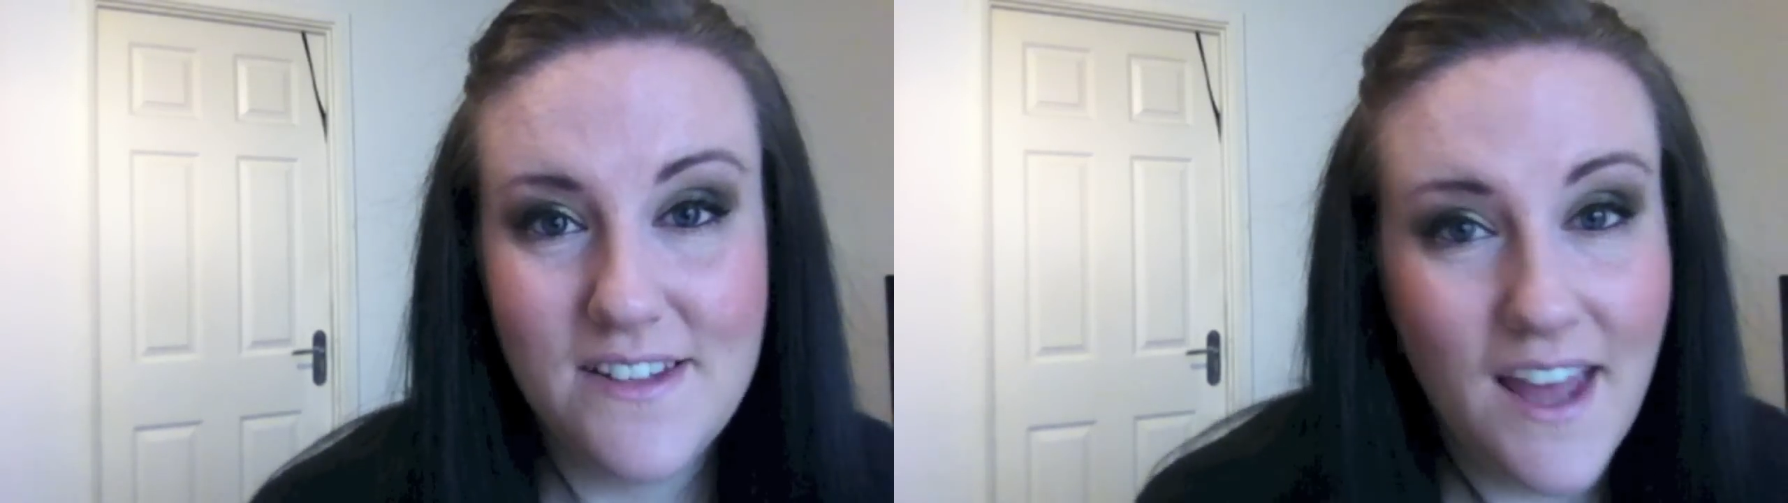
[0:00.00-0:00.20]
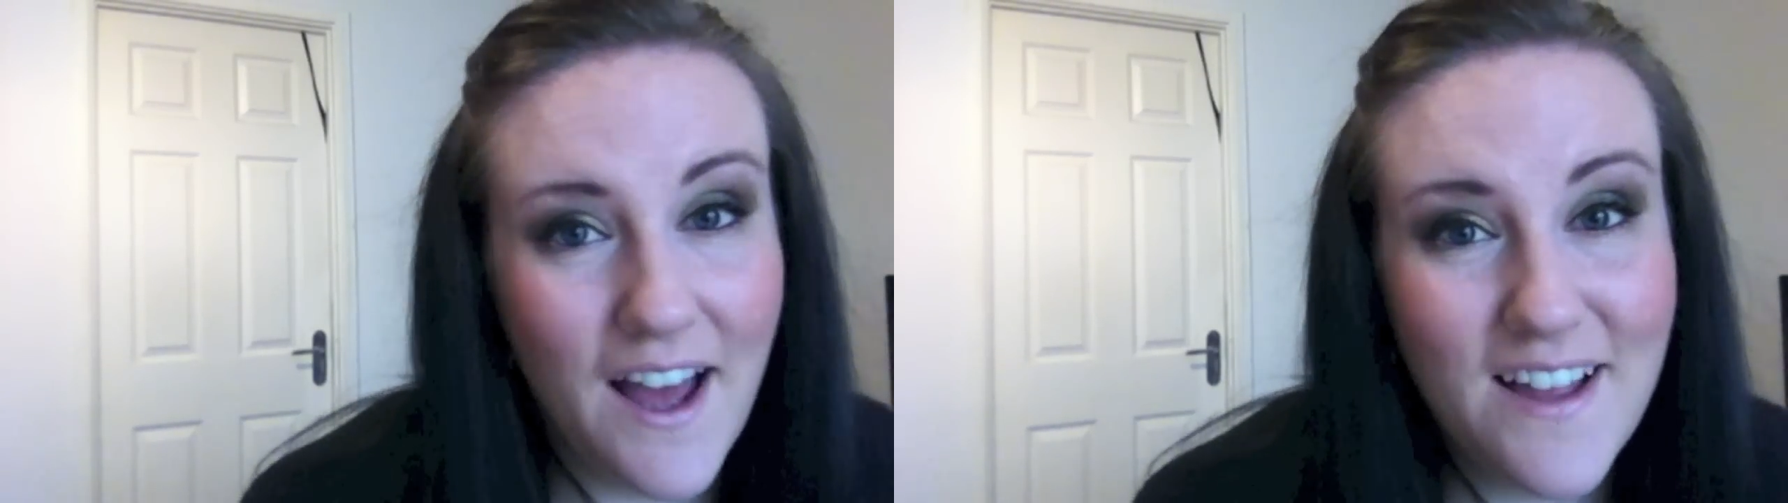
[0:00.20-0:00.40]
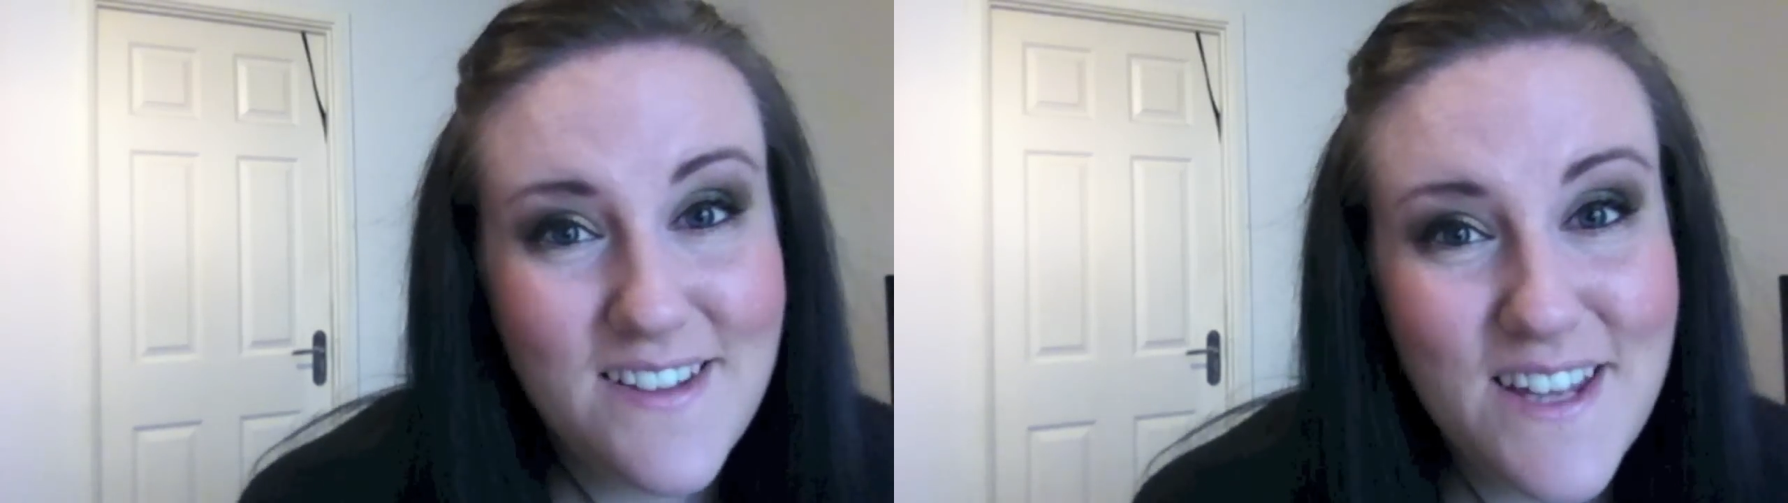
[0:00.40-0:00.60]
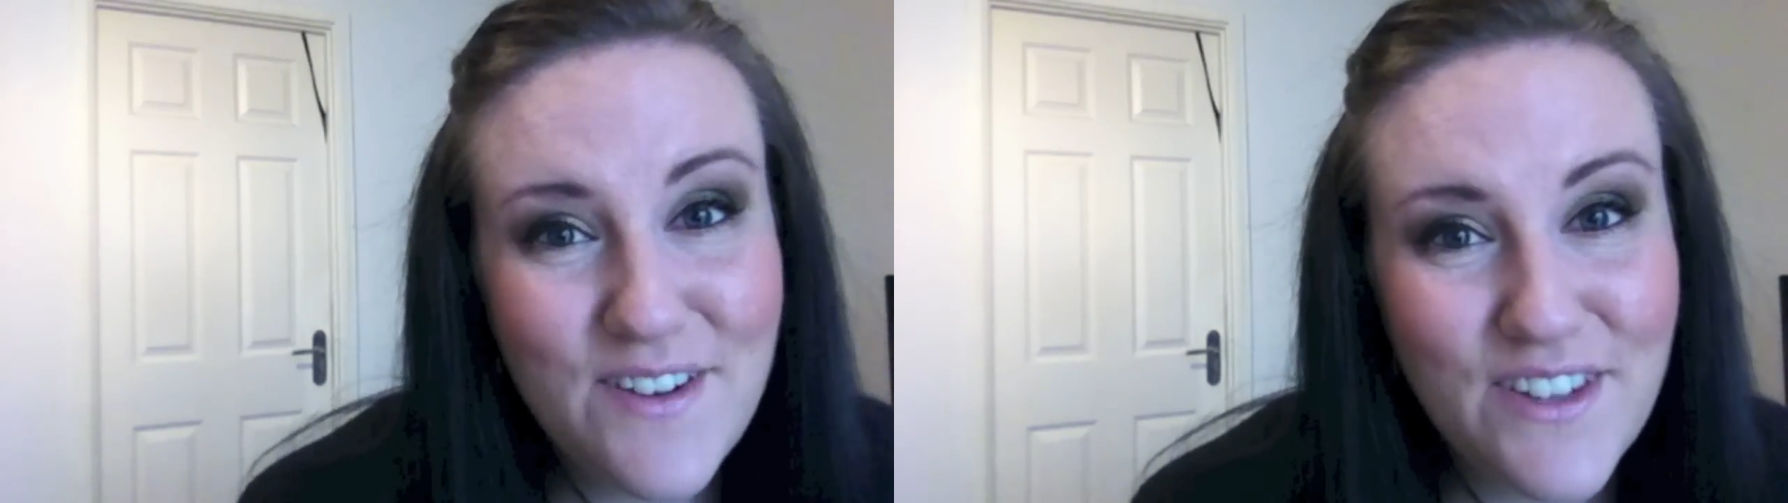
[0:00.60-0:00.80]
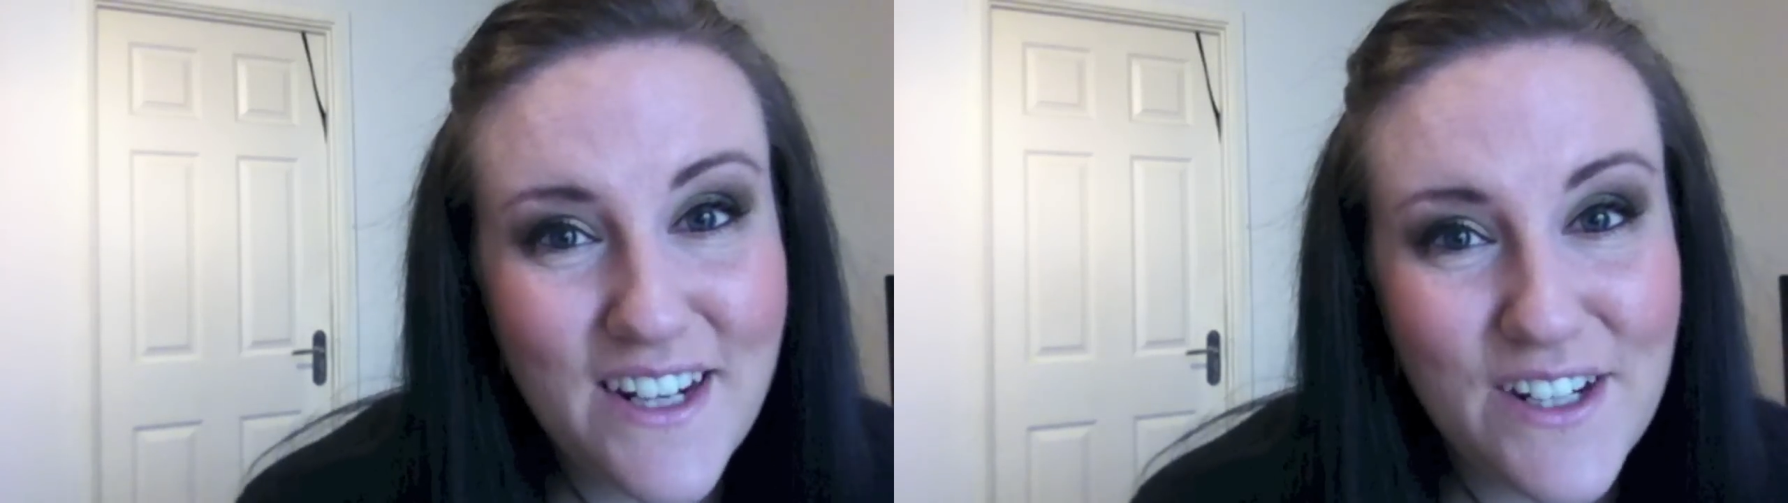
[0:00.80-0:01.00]
yeah, I'll see you
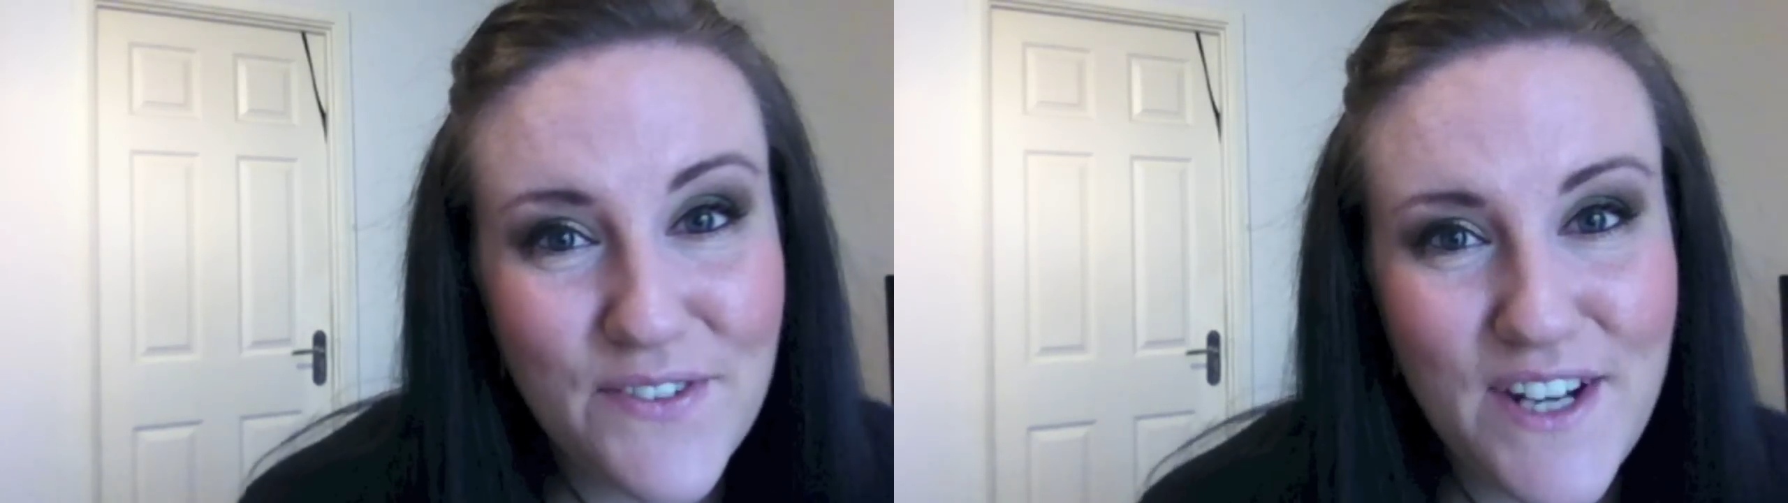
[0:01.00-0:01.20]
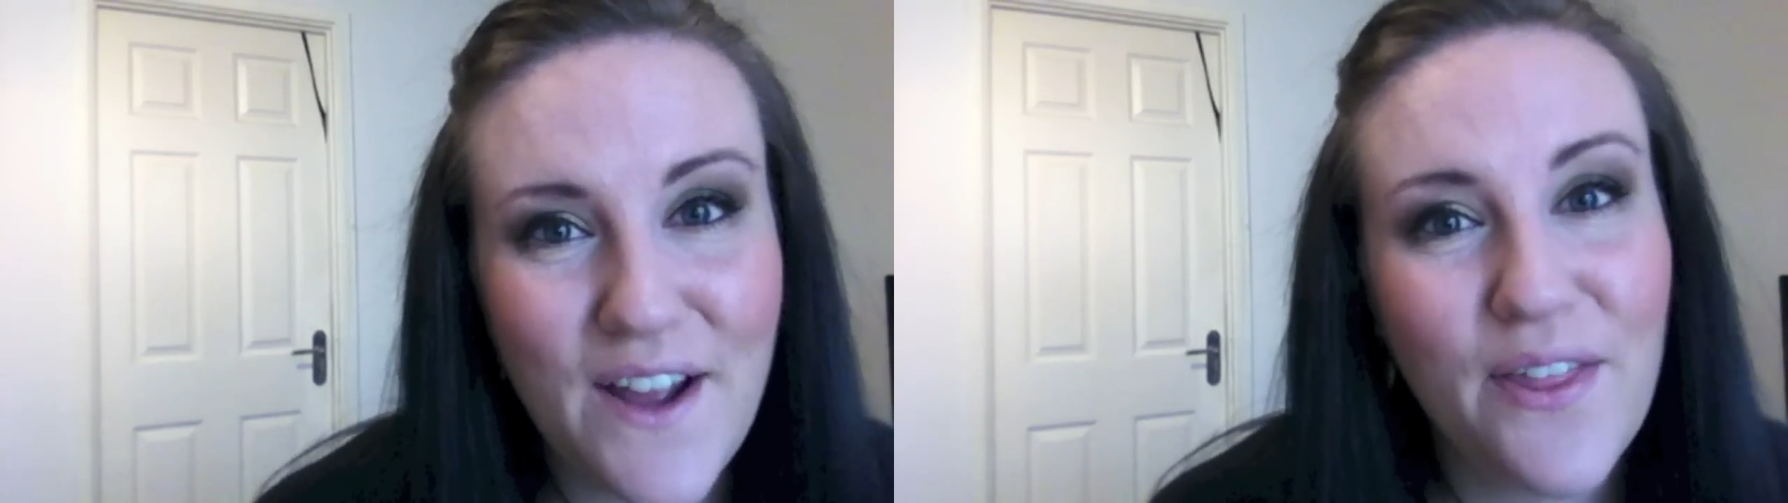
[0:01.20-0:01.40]
on the next video.